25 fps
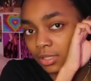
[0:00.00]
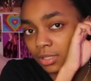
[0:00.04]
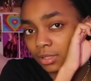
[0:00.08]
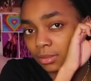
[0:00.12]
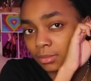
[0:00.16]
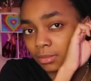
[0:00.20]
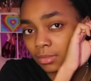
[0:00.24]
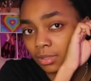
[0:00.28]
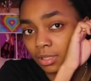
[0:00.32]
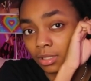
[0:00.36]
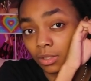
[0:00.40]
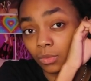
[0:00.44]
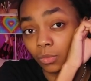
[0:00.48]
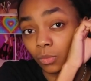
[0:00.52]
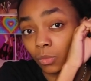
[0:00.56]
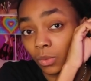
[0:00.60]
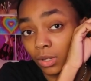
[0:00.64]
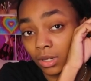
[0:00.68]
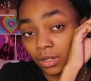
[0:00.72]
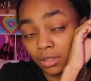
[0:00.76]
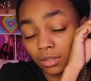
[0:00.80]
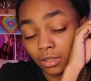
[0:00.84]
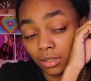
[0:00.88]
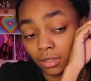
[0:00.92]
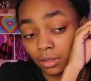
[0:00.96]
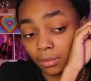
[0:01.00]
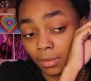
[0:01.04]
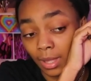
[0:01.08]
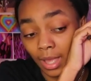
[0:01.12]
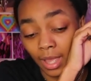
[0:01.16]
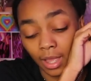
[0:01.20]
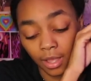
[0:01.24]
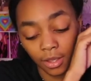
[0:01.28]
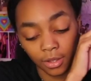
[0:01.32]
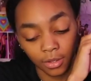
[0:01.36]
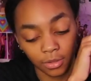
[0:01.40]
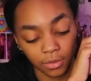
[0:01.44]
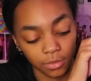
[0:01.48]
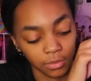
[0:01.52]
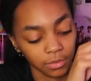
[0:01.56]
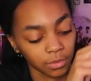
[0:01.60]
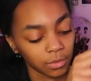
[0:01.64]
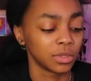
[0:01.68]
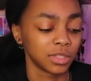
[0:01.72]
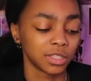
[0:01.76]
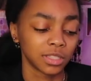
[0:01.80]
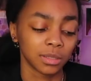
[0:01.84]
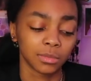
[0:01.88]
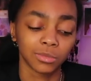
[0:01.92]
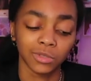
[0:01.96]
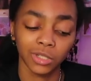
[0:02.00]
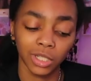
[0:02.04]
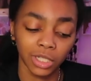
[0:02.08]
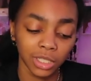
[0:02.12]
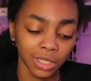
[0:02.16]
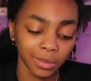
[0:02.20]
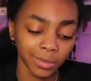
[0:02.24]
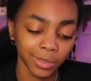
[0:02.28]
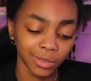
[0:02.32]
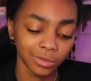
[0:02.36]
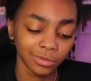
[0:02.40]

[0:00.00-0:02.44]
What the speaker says: them and wear them out with some chunky